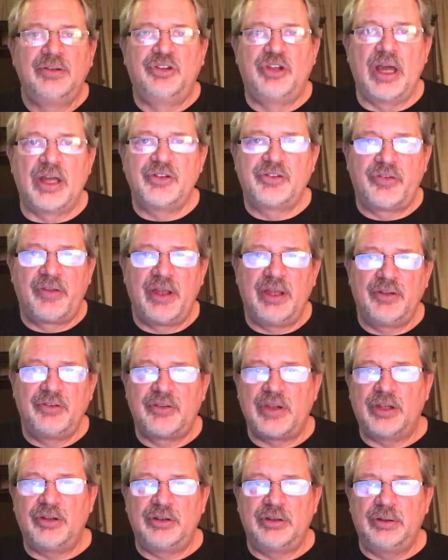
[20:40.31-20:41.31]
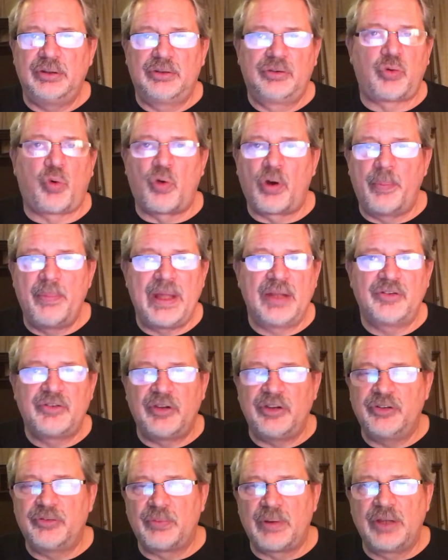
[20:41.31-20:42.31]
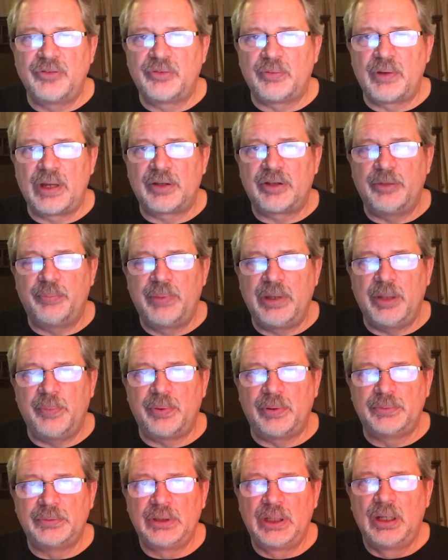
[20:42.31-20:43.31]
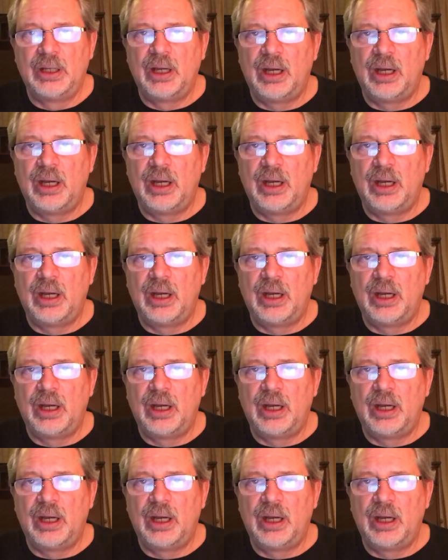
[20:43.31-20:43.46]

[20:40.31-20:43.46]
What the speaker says: does things that torments these resurrected people.